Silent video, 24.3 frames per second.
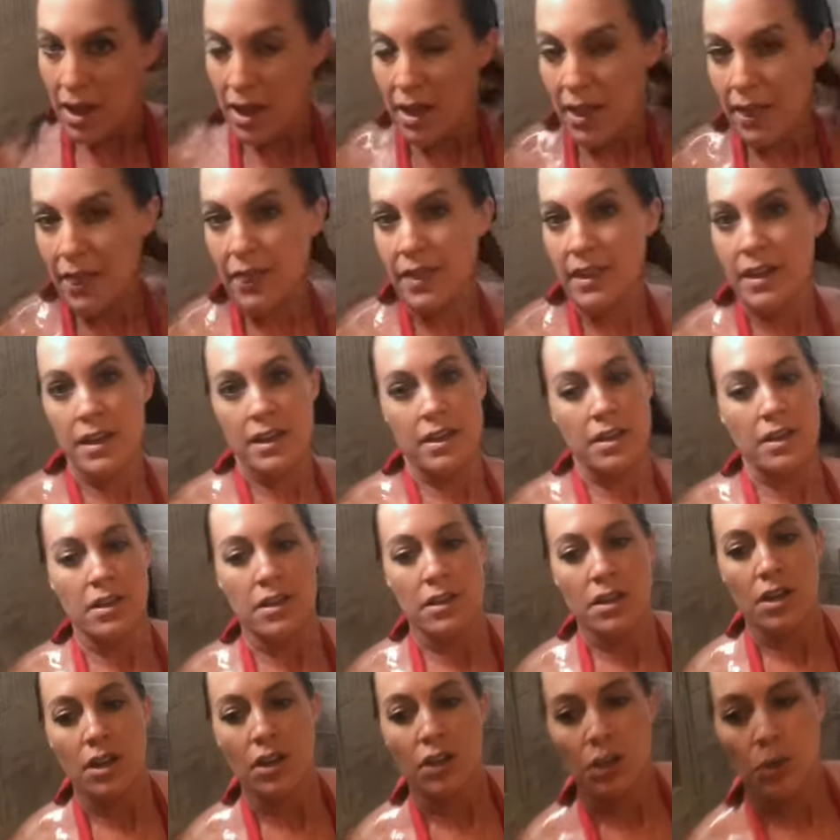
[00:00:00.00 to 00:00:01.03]
Then
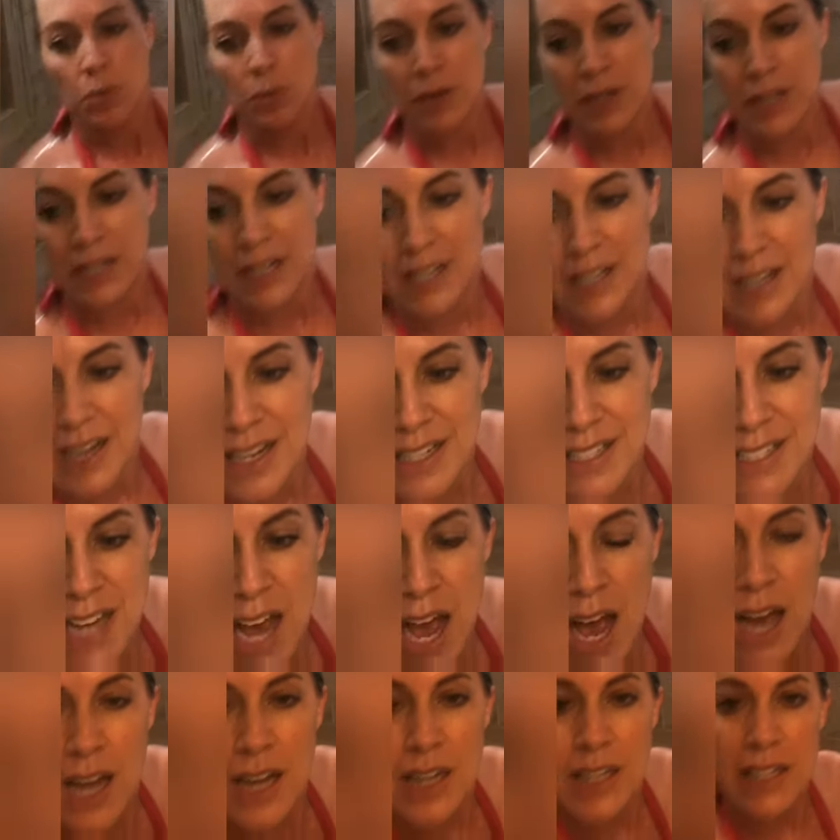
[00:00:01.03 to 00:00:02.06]
you want to get a
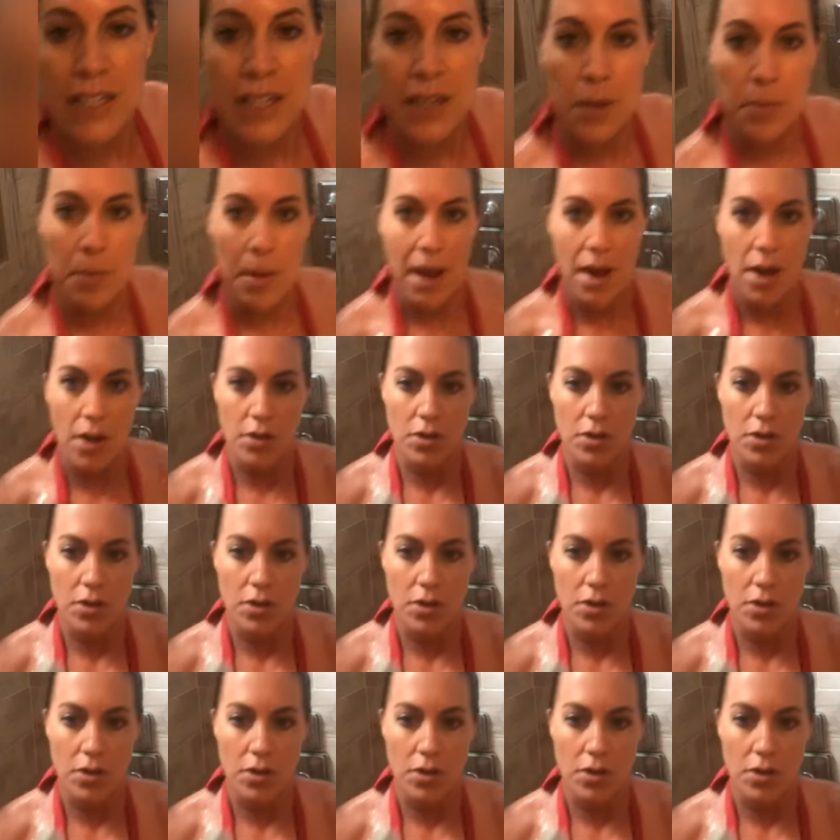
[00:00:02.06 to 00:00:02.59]
tiny amount.